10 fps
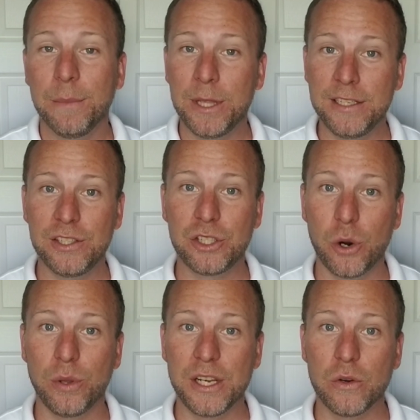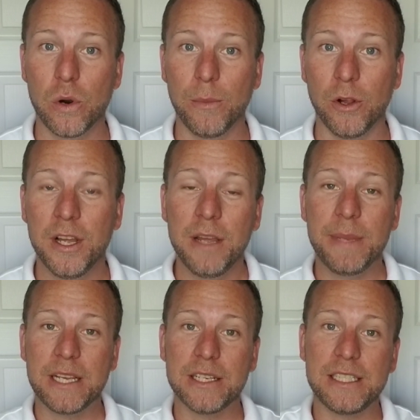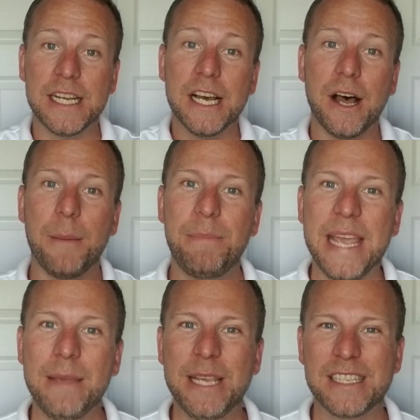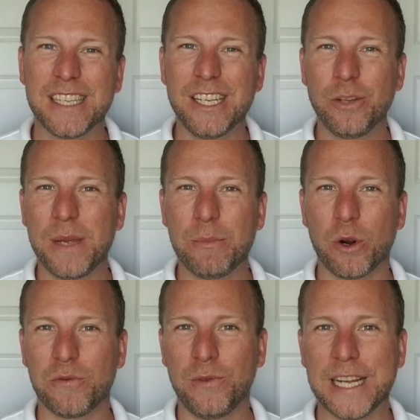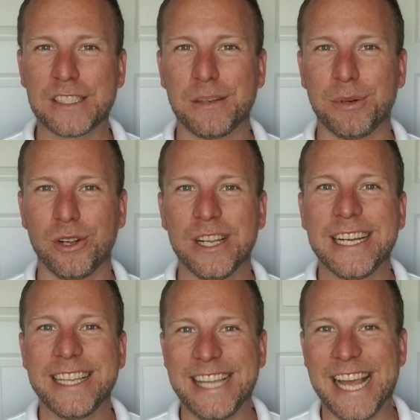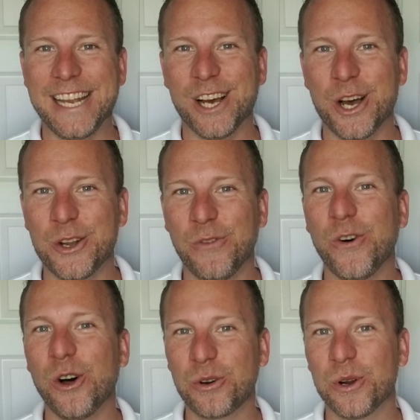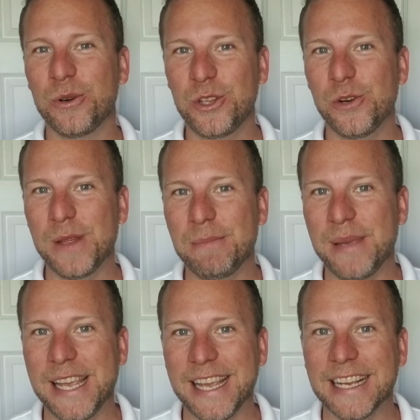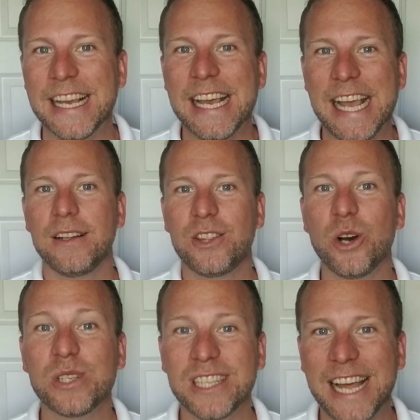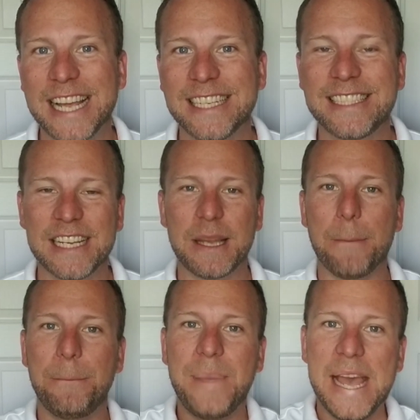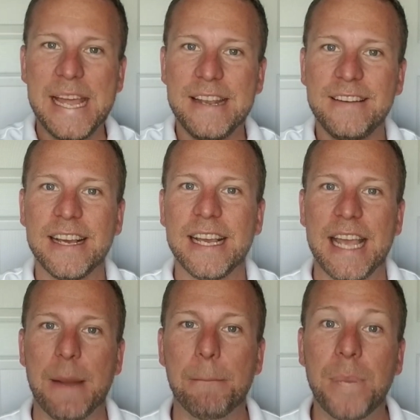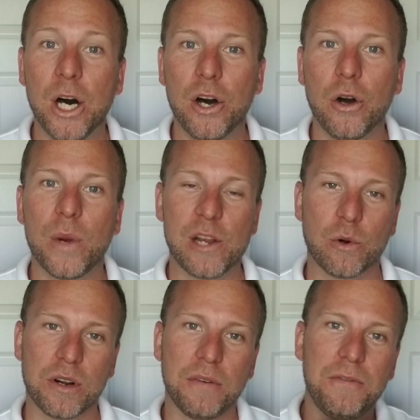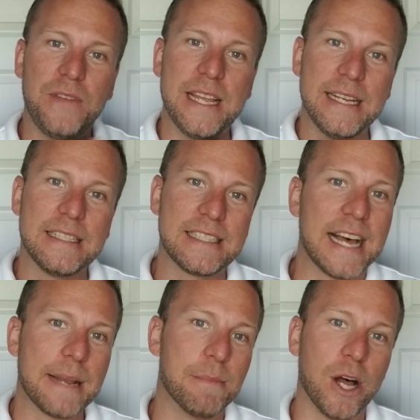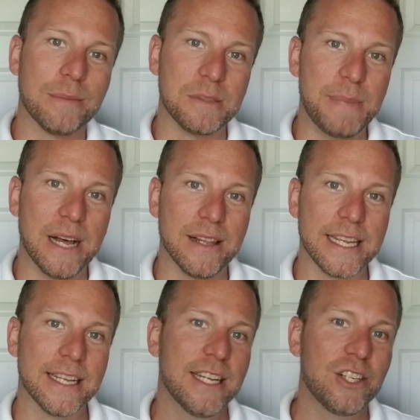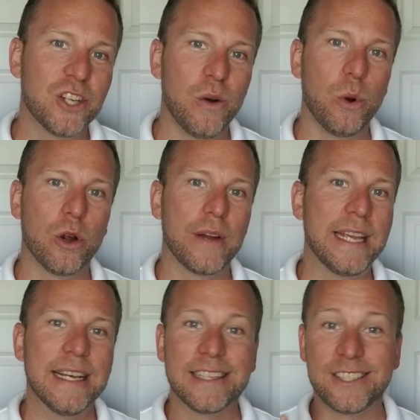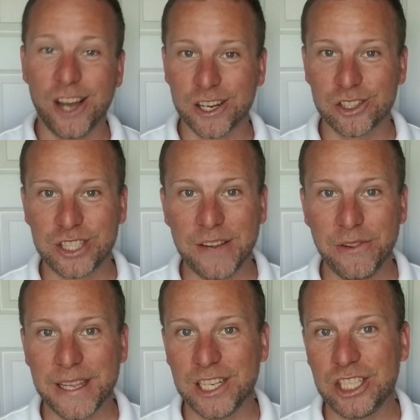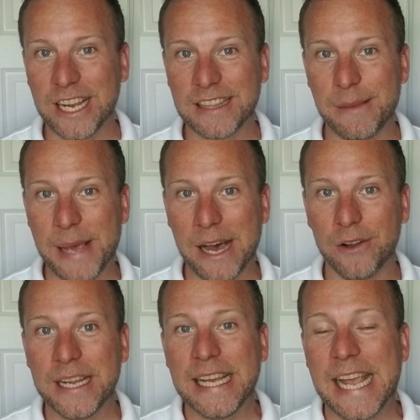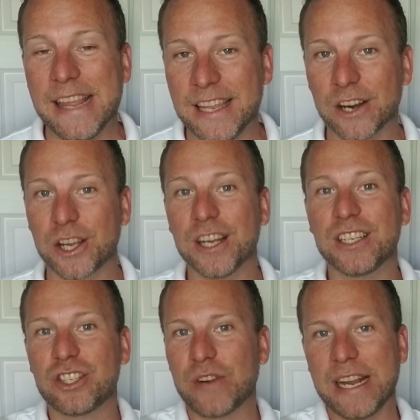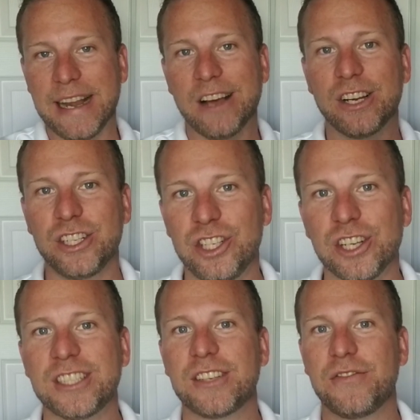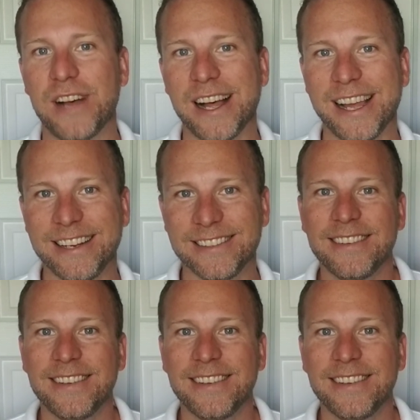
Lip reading: But this is totally normal because a baby is a little bit more flexible than a full-grown human being. And those legs tend to bend and bow in order to fit inside mom's belly. Don't worry, the doctor's definitely going to check them out and they're going to straighten out just fine.